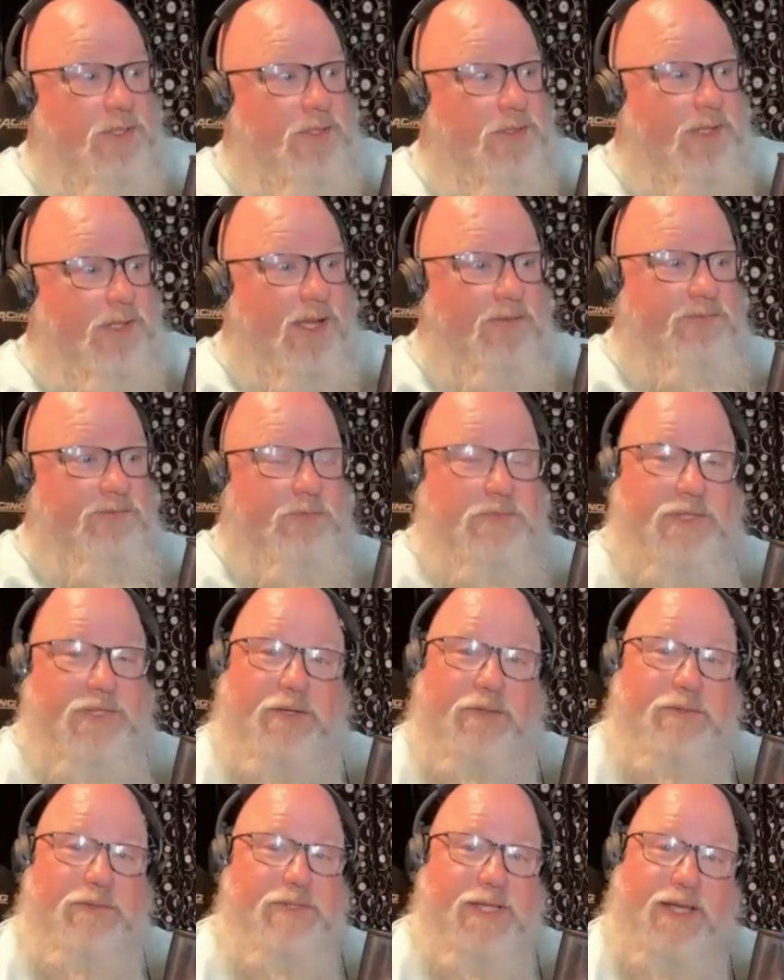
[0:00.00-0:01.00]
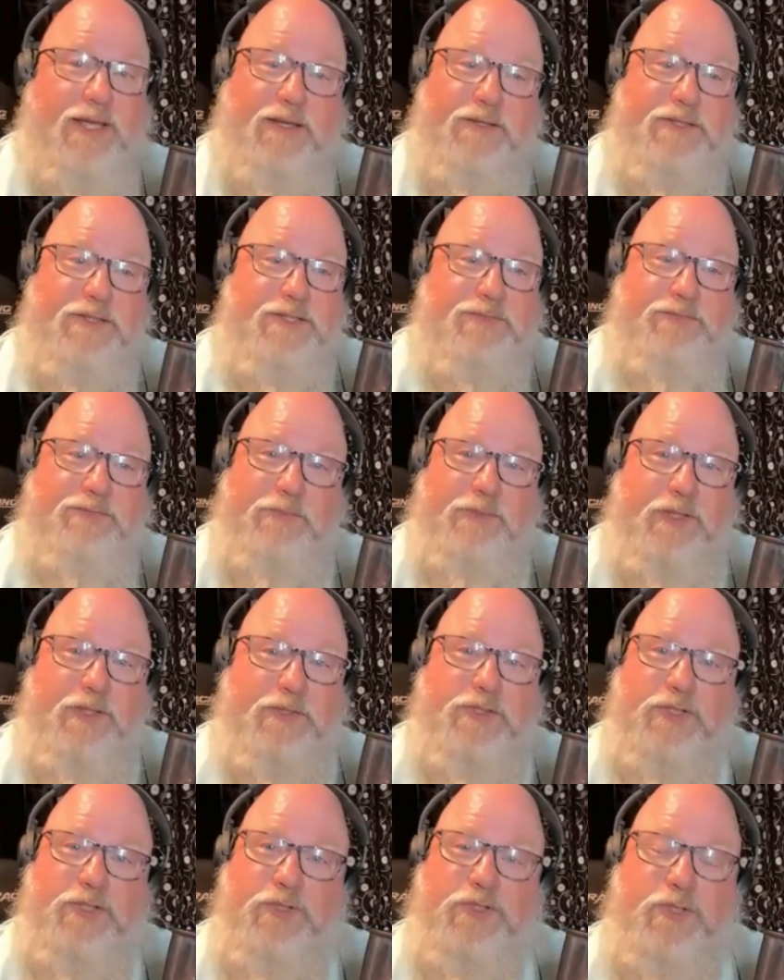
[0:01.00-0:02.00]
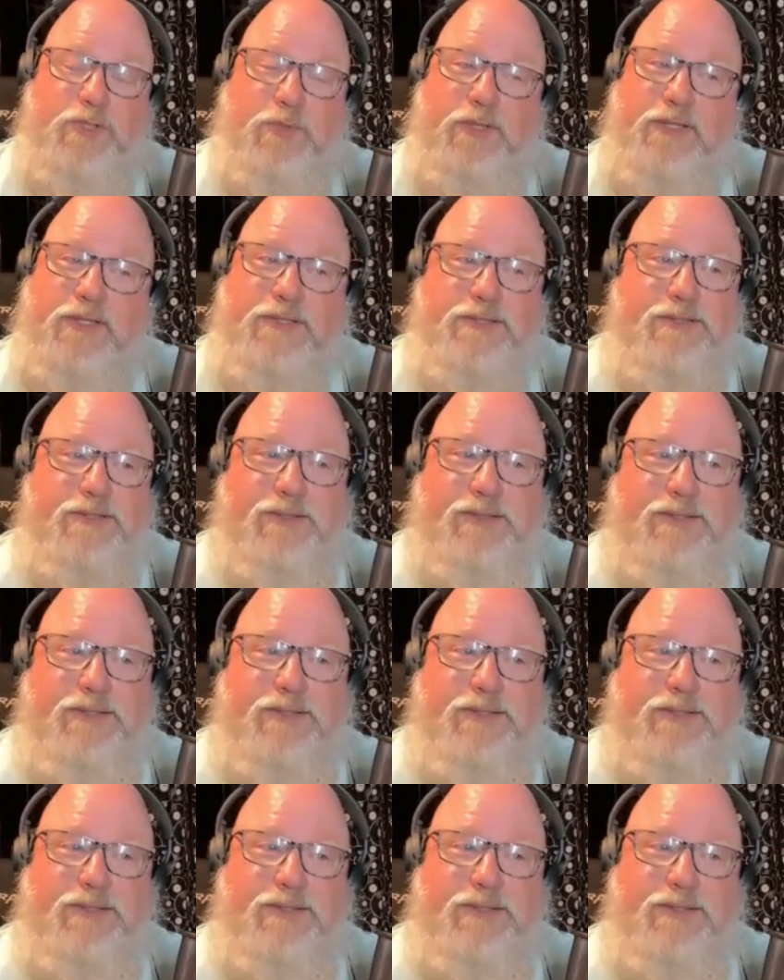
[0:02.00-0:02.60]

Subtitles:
did a live from Daryl's house from there too. So it's